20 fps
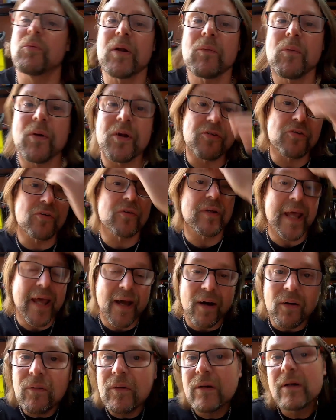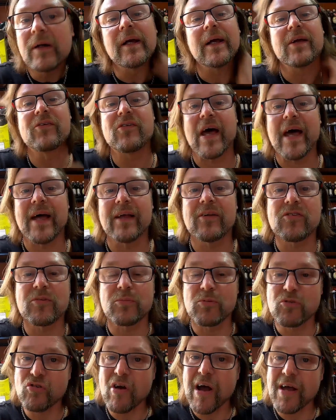I want to do now is add some
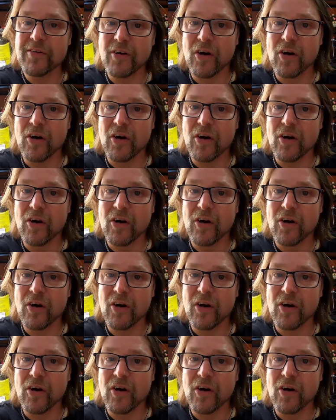Strata